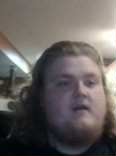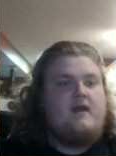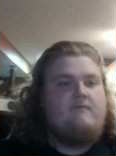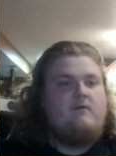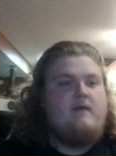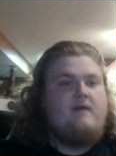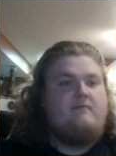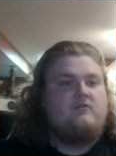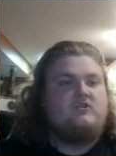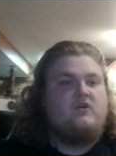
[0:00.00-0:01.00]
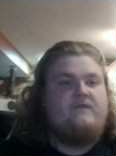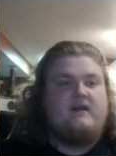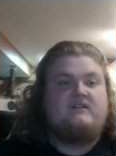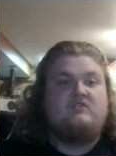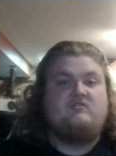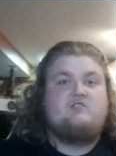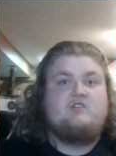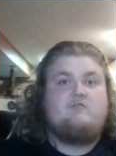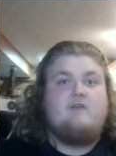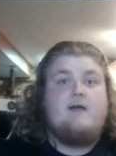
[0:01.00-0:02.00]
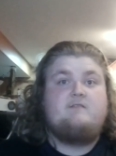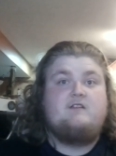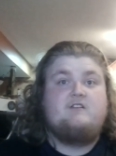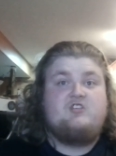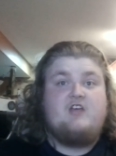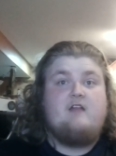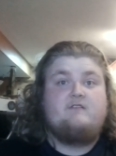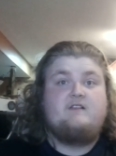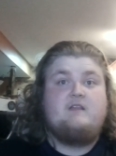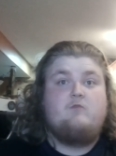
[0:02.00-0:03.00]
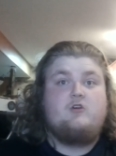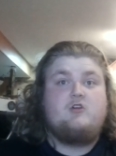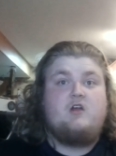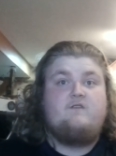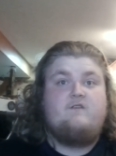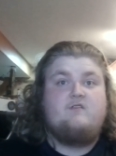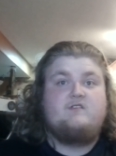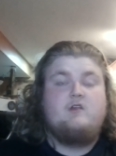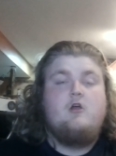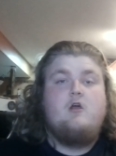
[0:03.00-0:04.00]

And remember, don't forget to subscribe to the channel to see more content videos.